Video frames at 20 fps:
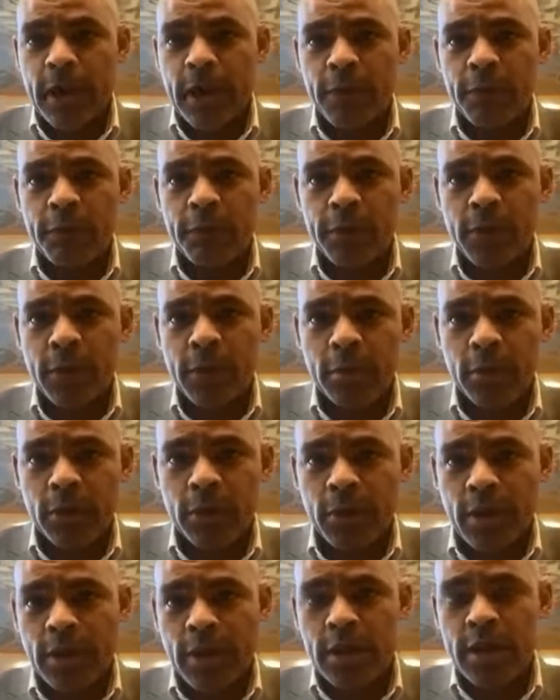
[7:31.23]
If
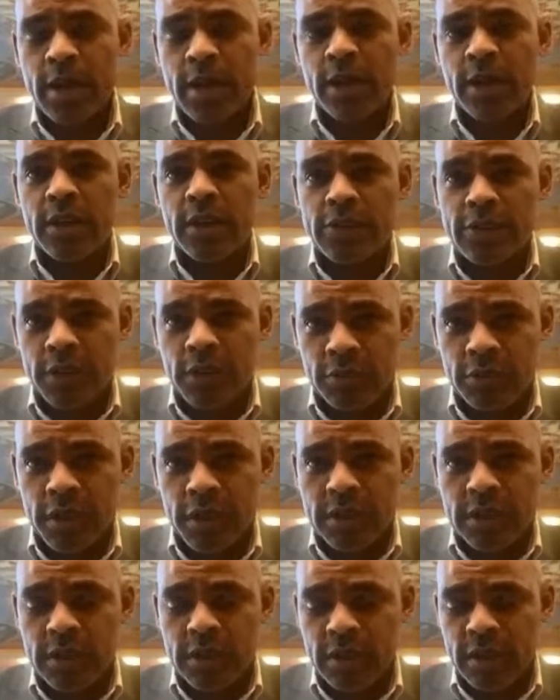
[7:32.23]
people are
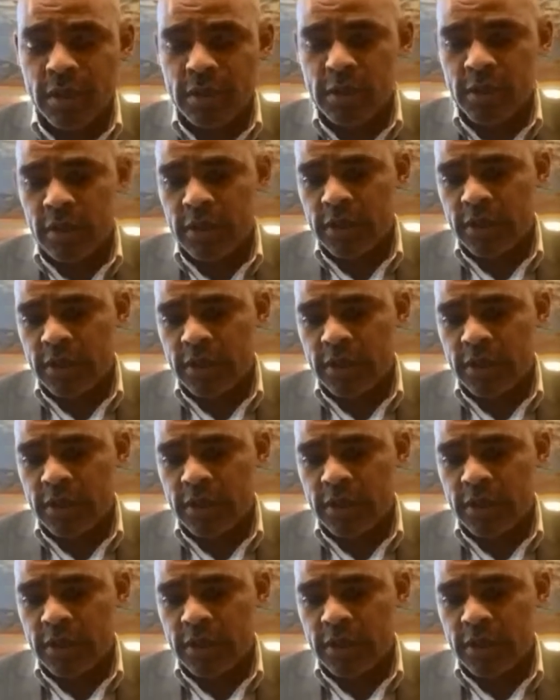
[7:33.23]
subject to, to,